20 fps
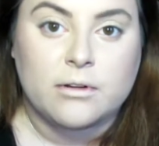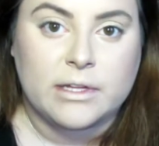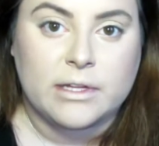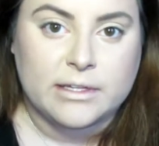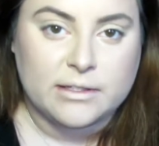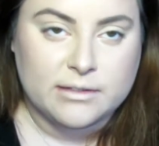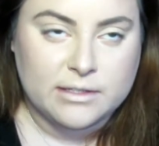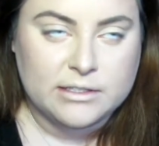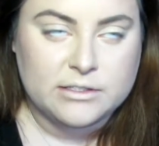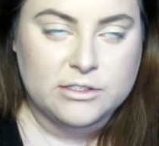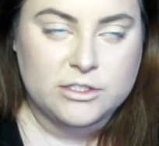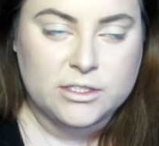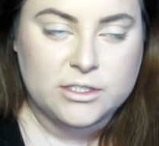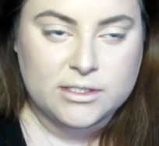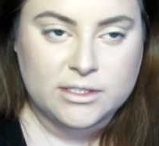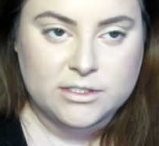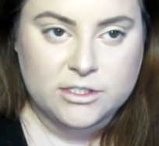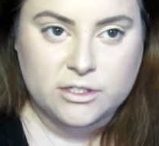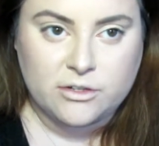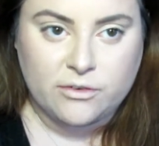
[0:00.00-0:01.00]
Like, it's
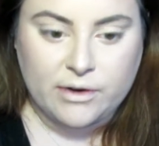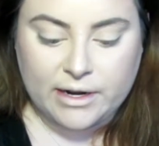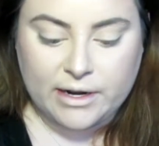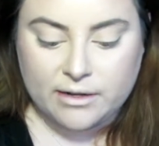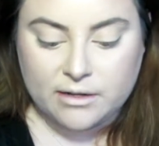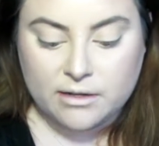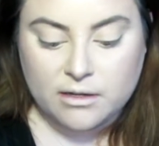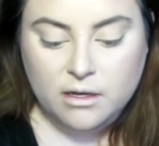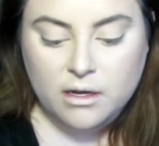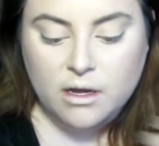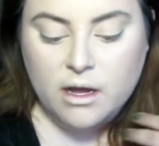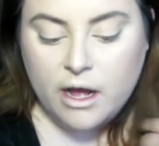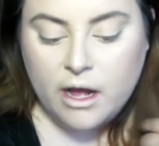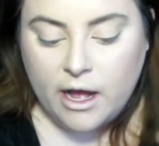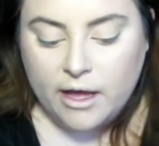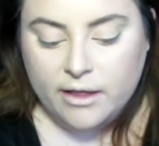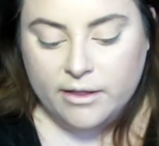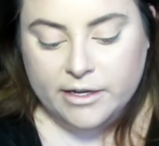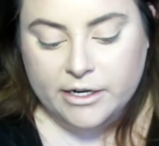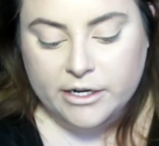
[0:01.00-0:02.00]
just such a great
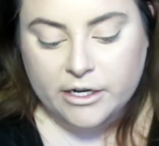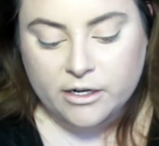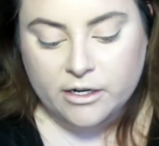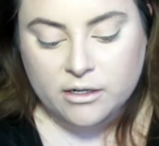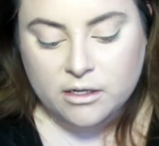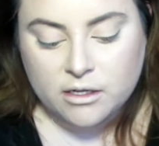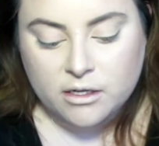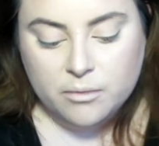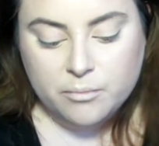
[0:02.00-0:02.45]
highlighter,